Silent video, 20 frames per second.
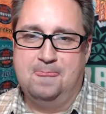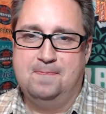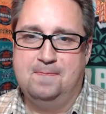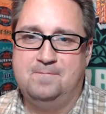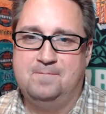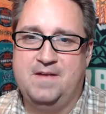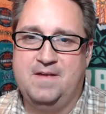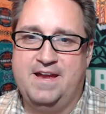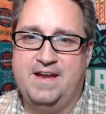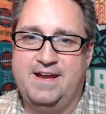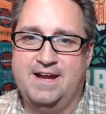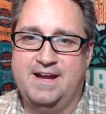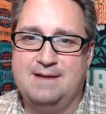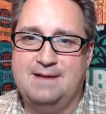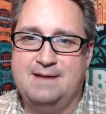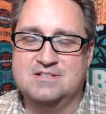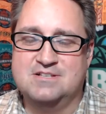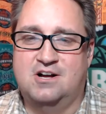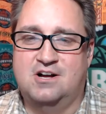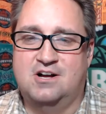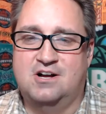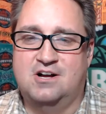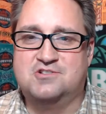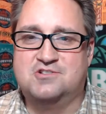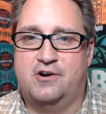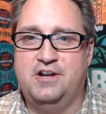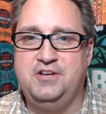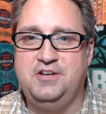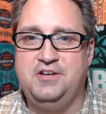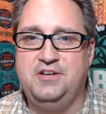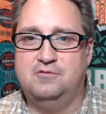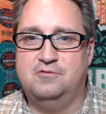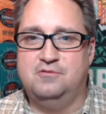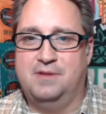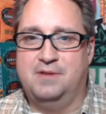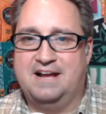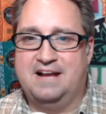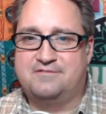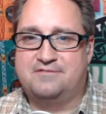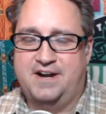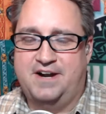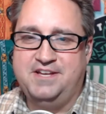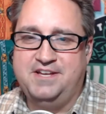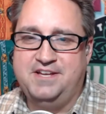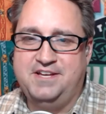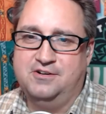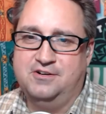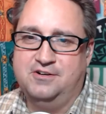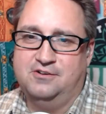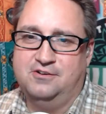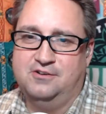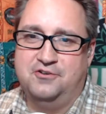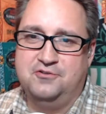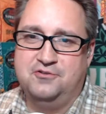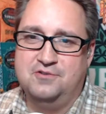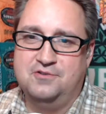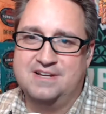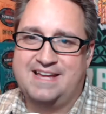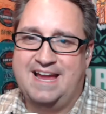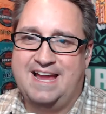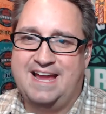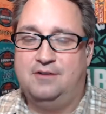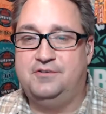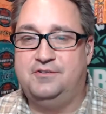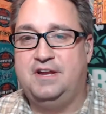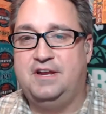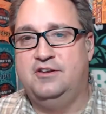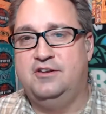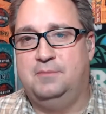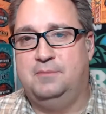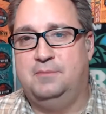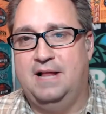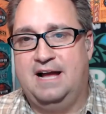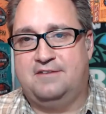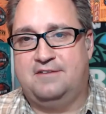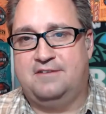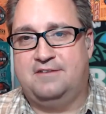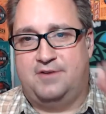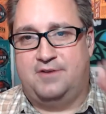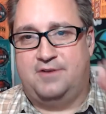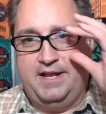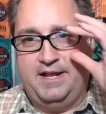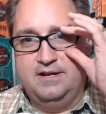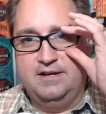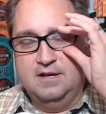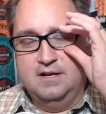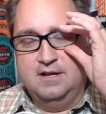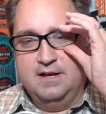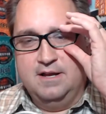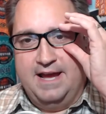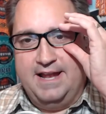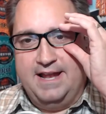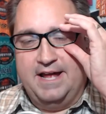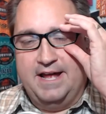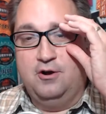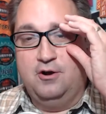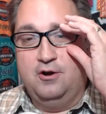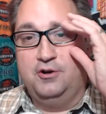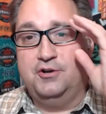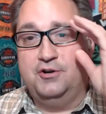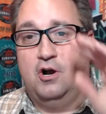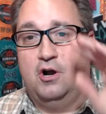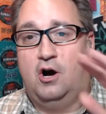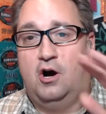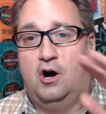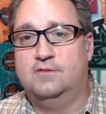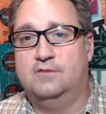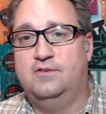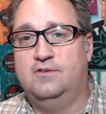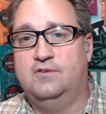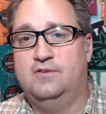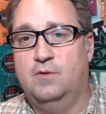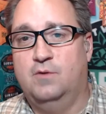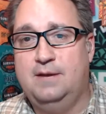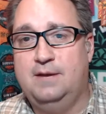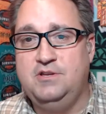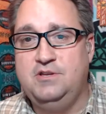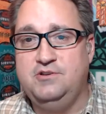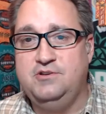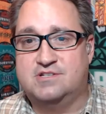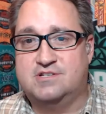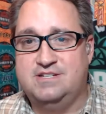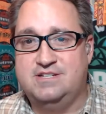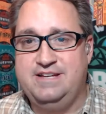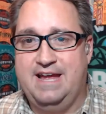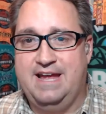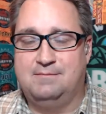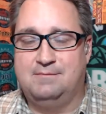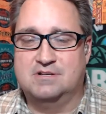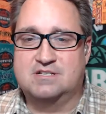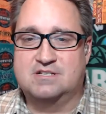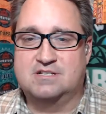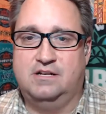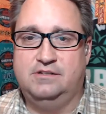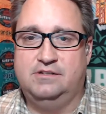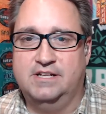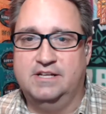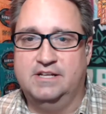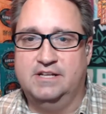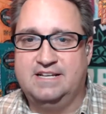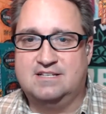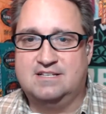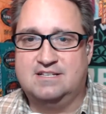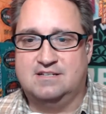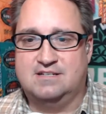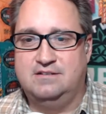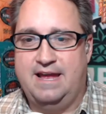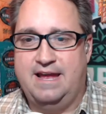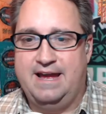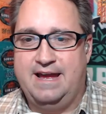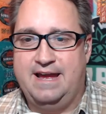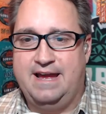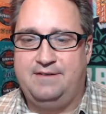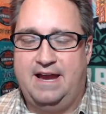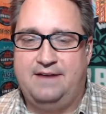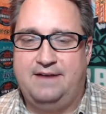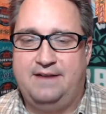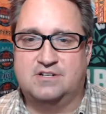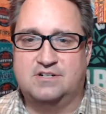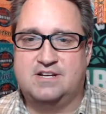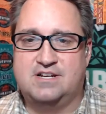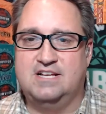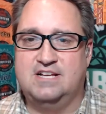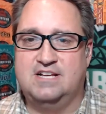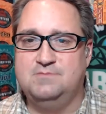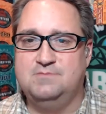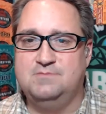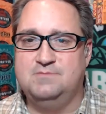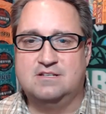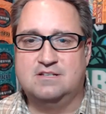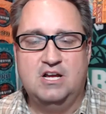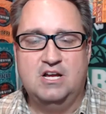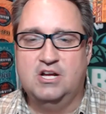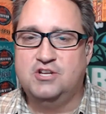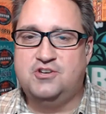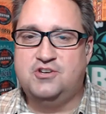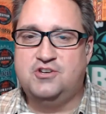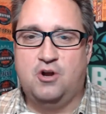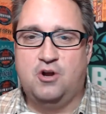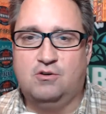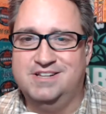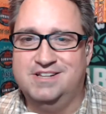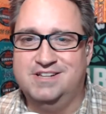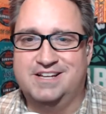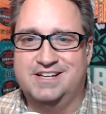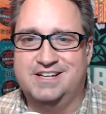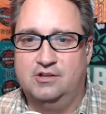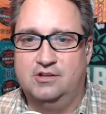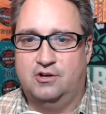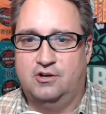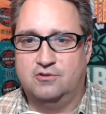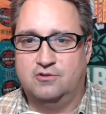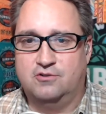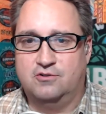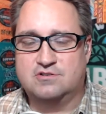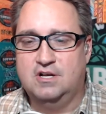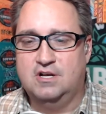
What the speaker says: Hey, Amazon's already doing Black Friday deals. They're doing countdown to Black Friday. And I know you're all over the web and you see Amazon links and advertisements. Don't click on those.